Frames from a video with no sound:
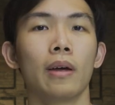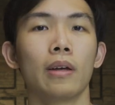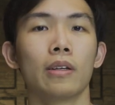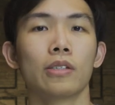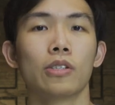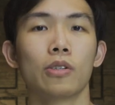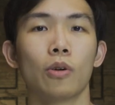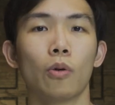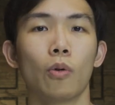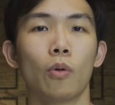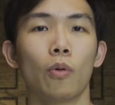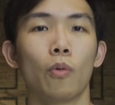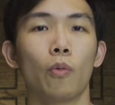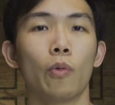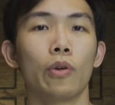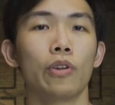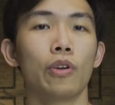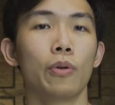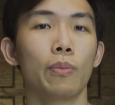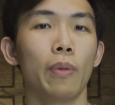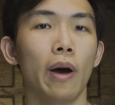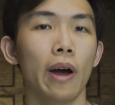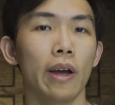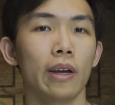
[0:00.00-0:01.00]
So when
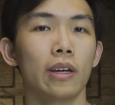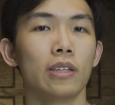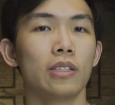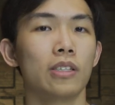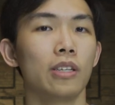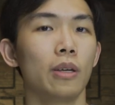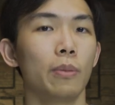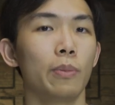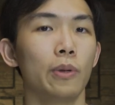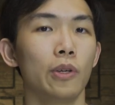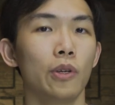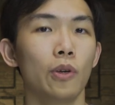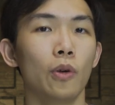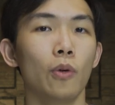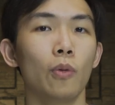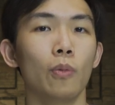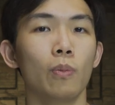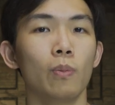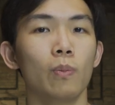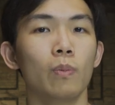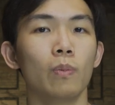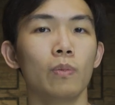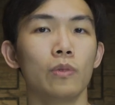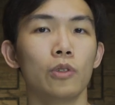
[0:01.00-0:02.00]
you're buying a C P
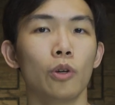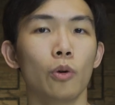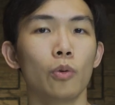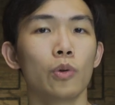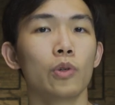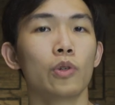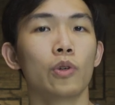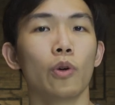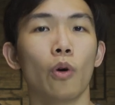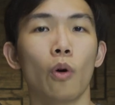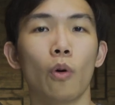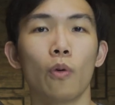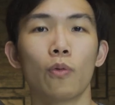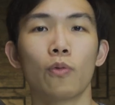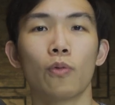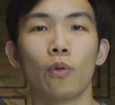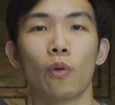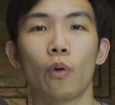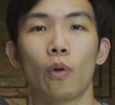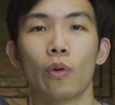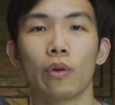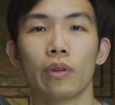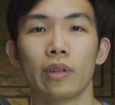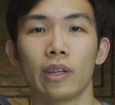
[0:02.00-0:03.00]
U, don't go
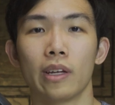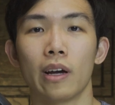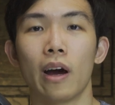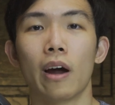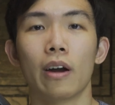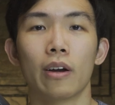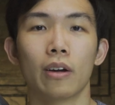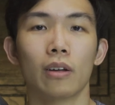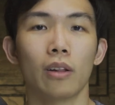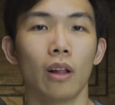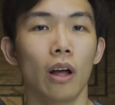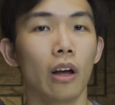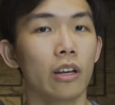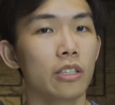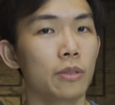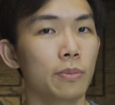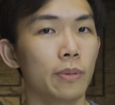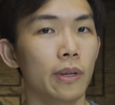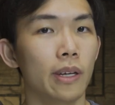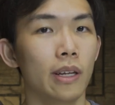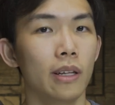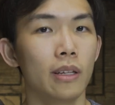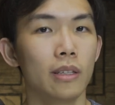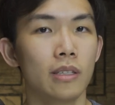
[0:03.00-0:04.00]
for the higher clock
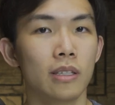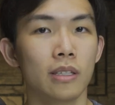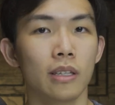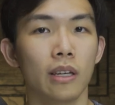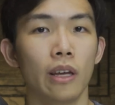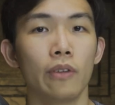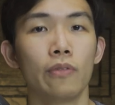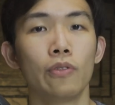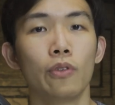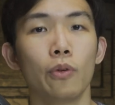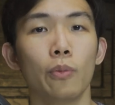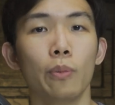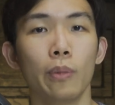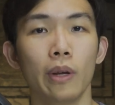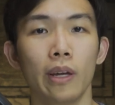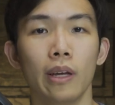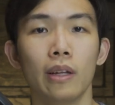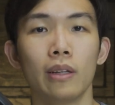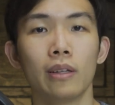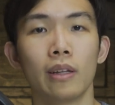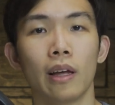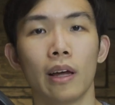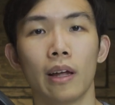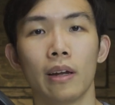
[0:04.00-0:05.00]
speeds if you
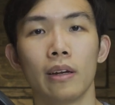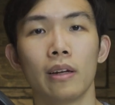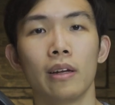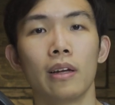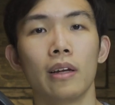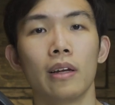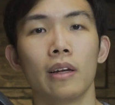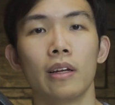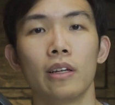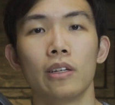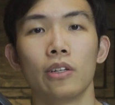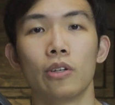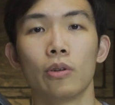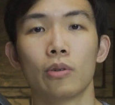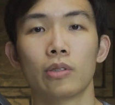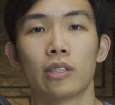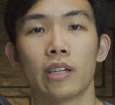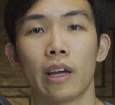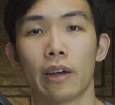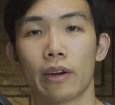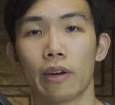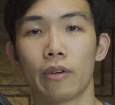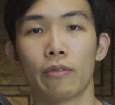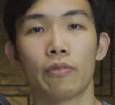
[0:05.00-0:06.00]
mean that you're
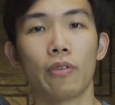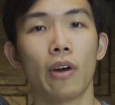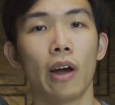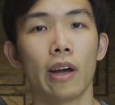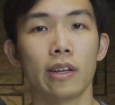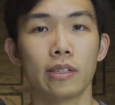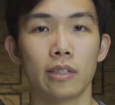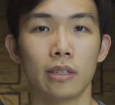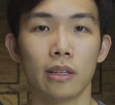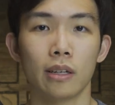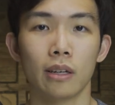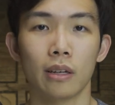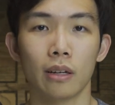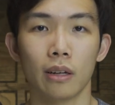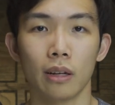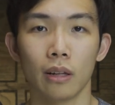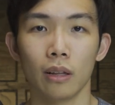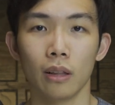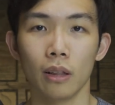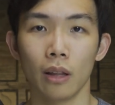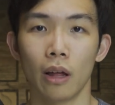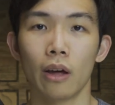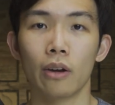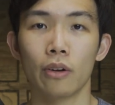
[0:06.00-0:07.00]
sacrificing
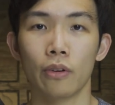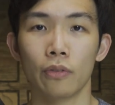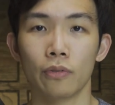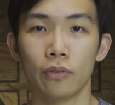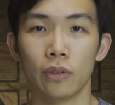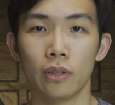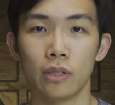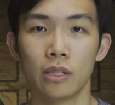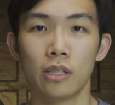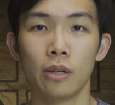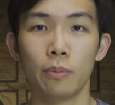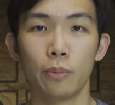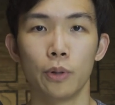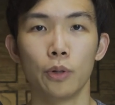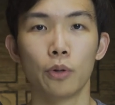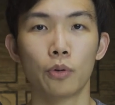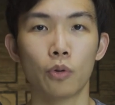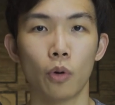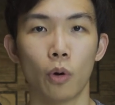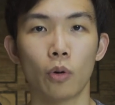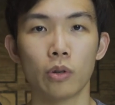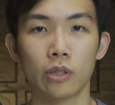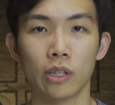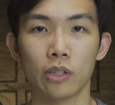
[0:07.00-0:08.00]
a lot of the C P U
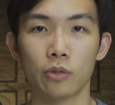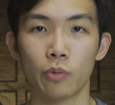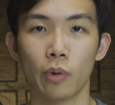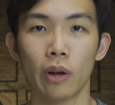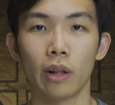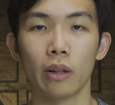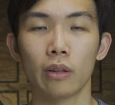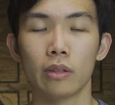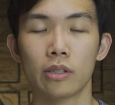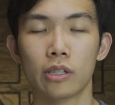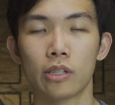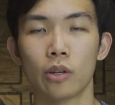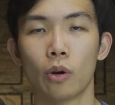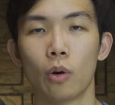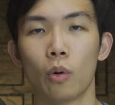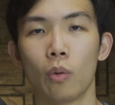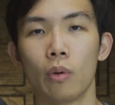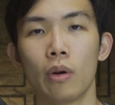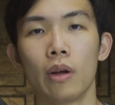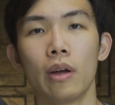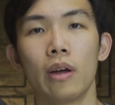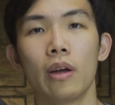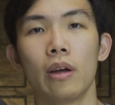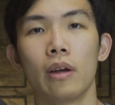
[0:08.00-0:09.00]
cores as well.
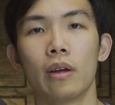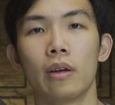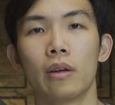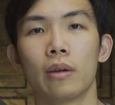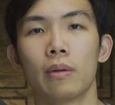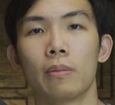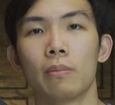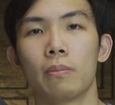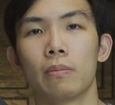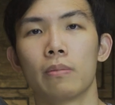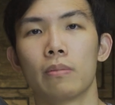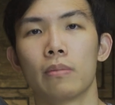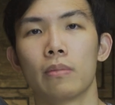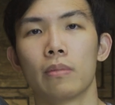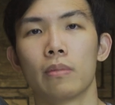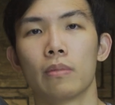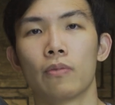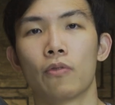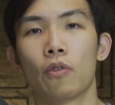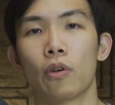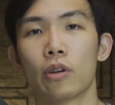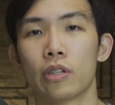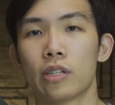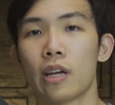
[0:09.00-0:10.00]
So
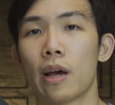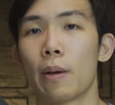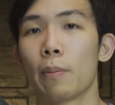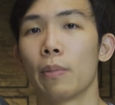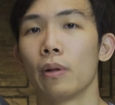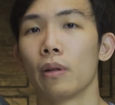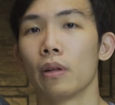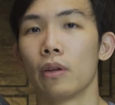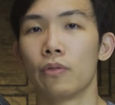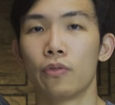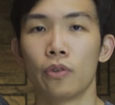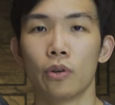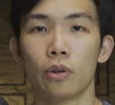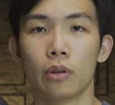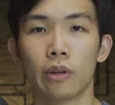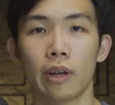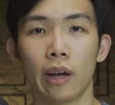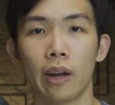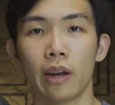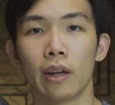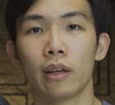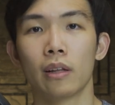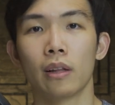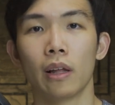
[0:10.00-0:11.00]
for example, if you're
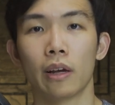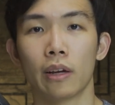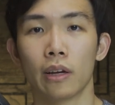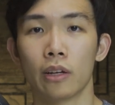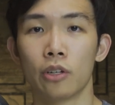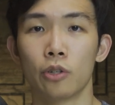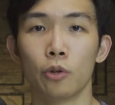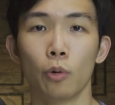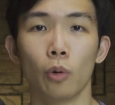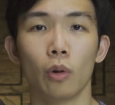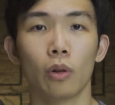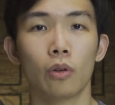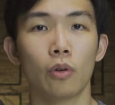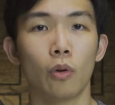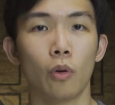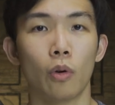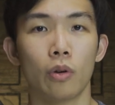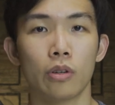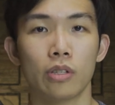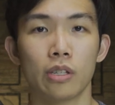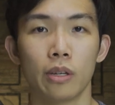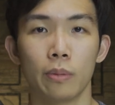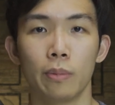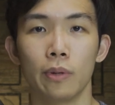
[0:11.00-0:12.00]
getting like a dual
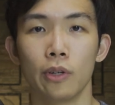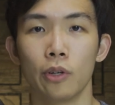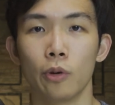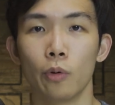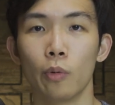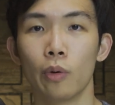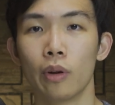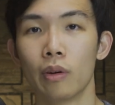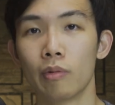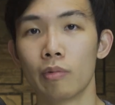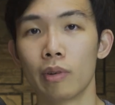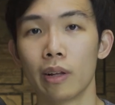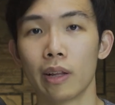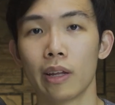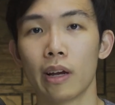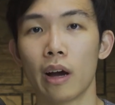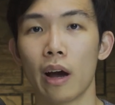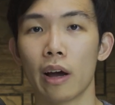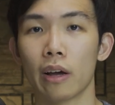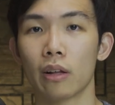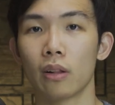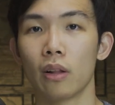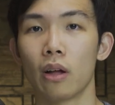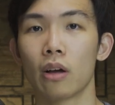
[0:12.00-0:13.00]
core C P U with really
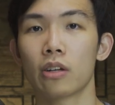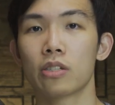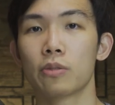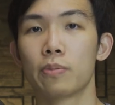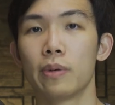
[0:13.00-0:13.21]
high clock